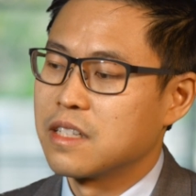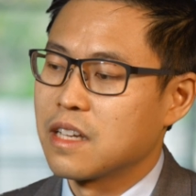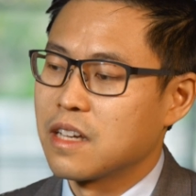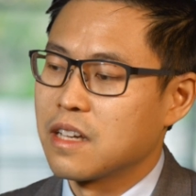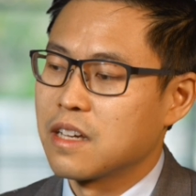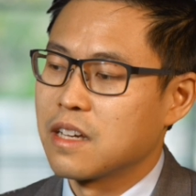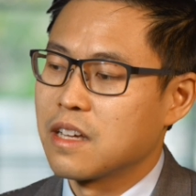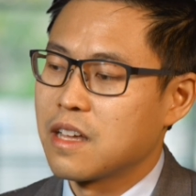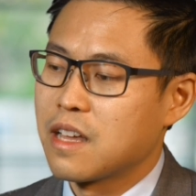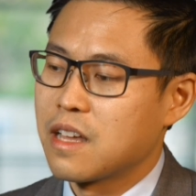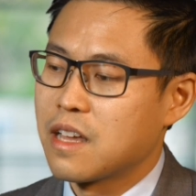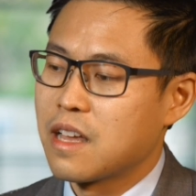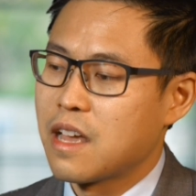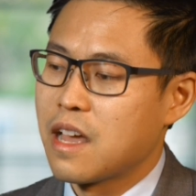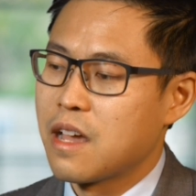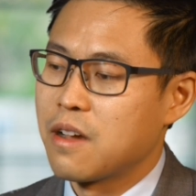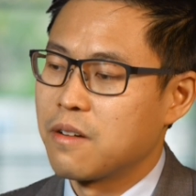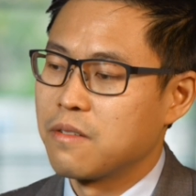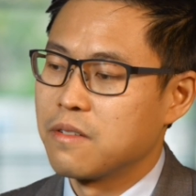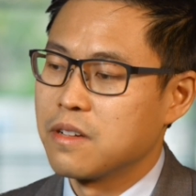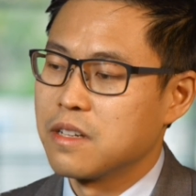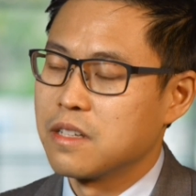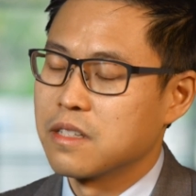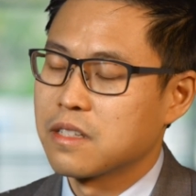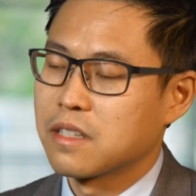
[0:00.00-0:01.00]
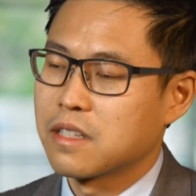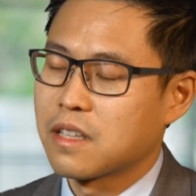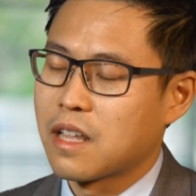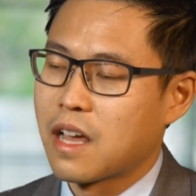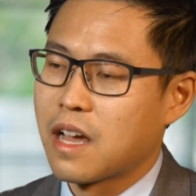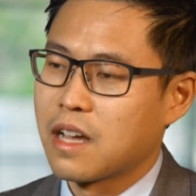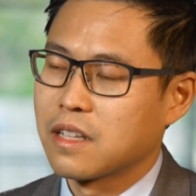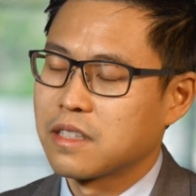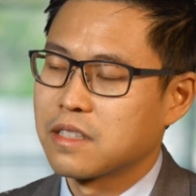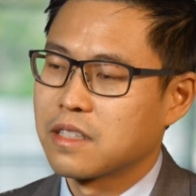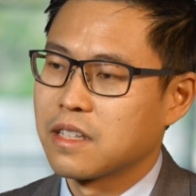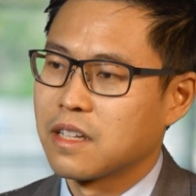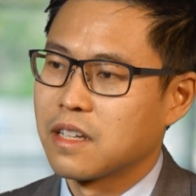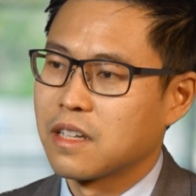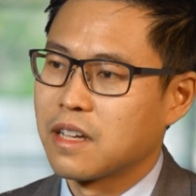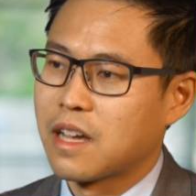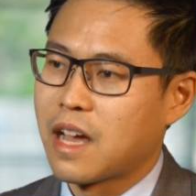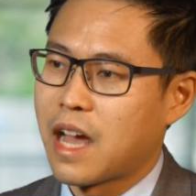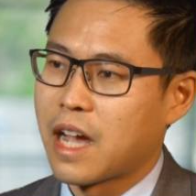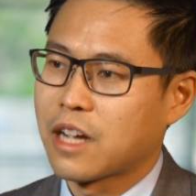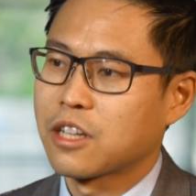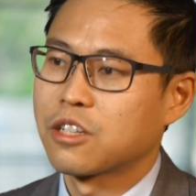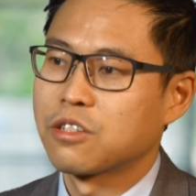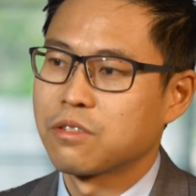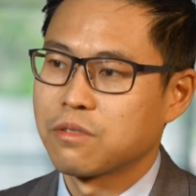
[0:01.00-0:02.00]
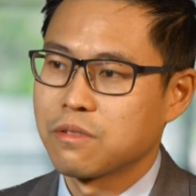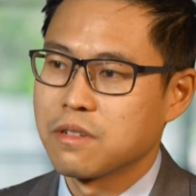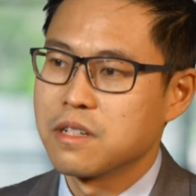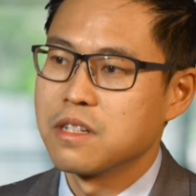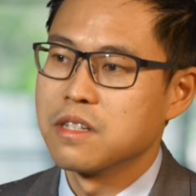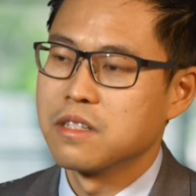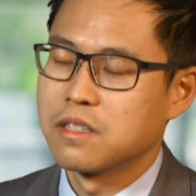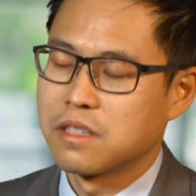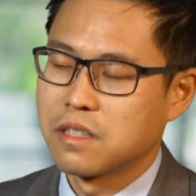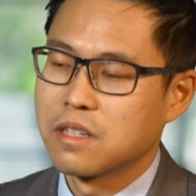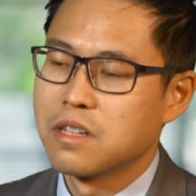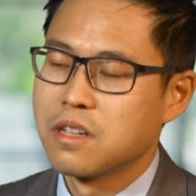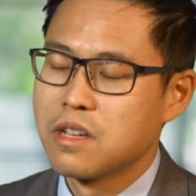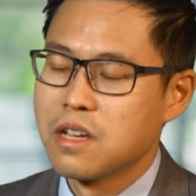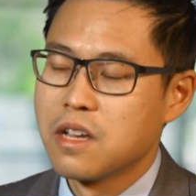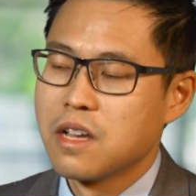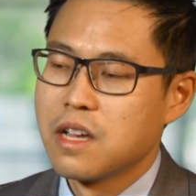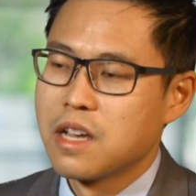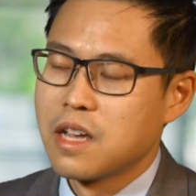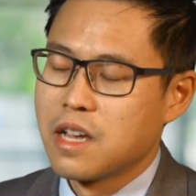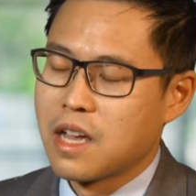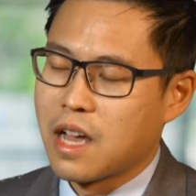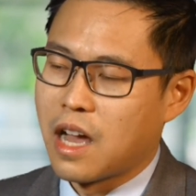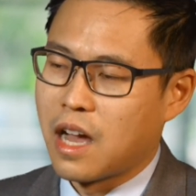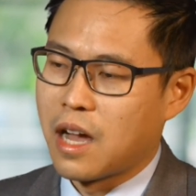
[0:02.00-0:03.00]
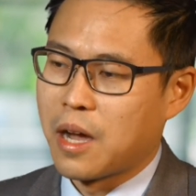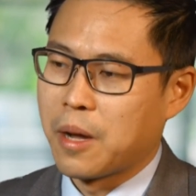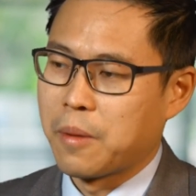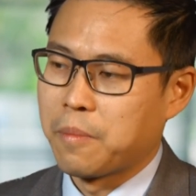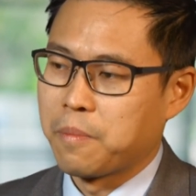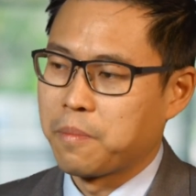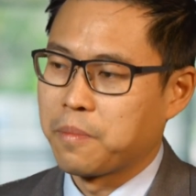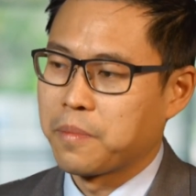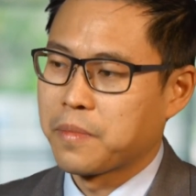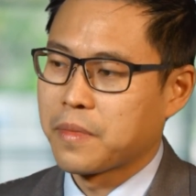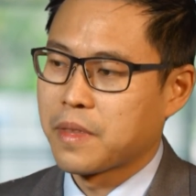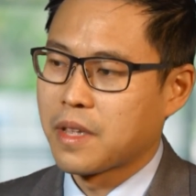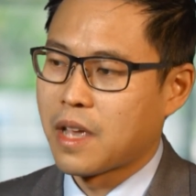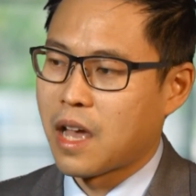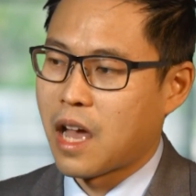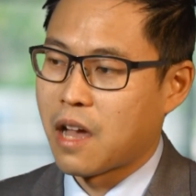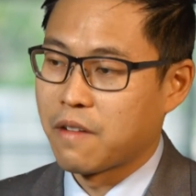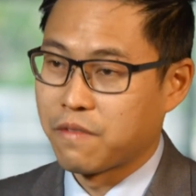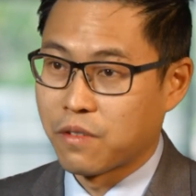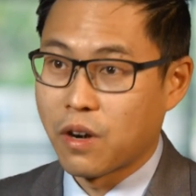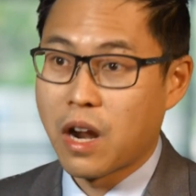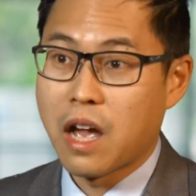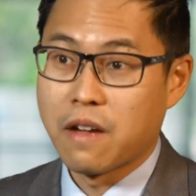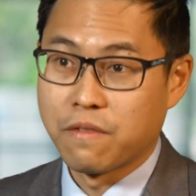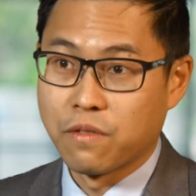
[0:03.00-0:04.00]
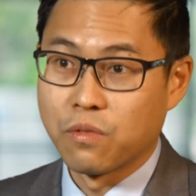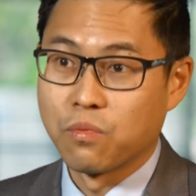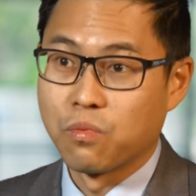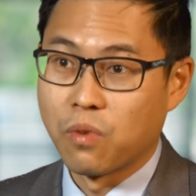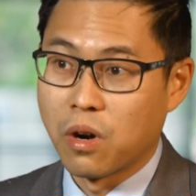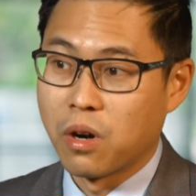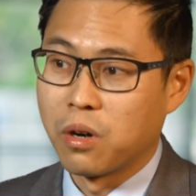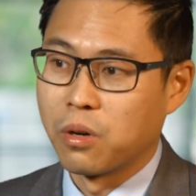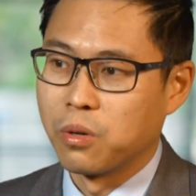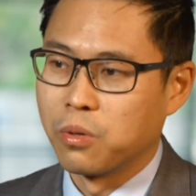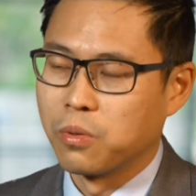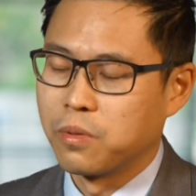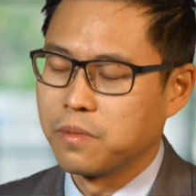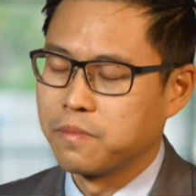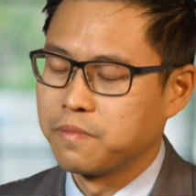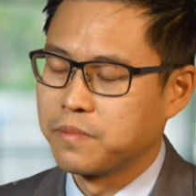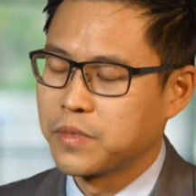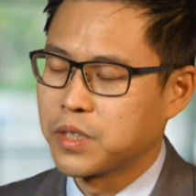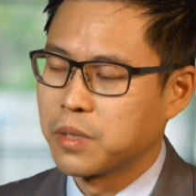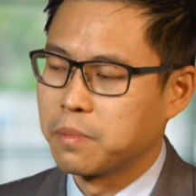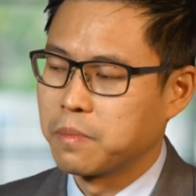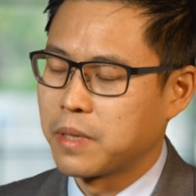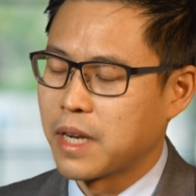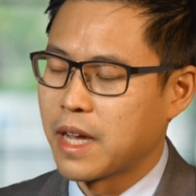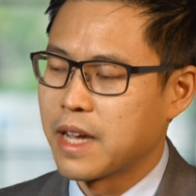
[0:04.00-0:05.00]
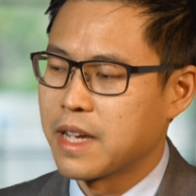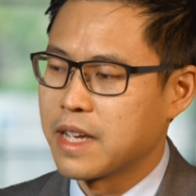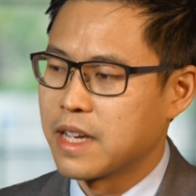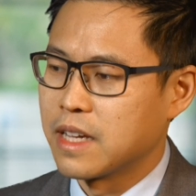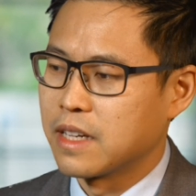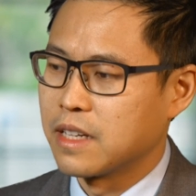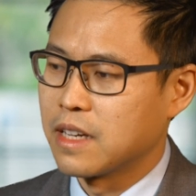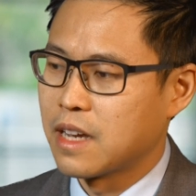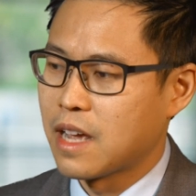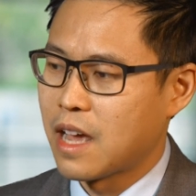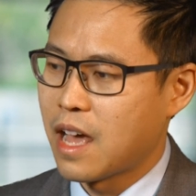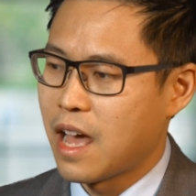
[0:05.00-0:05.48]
are areas that actuaries have a role to play in.